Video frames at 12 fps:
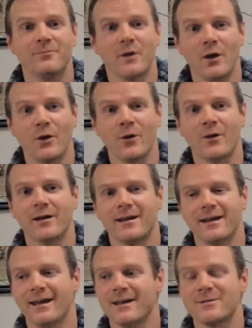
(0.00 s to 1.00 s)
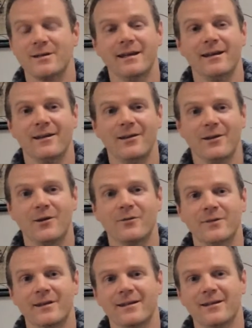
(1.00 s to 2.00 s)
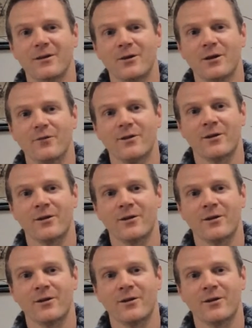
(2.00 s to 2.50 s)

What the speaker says: to look at, I actually love the look of a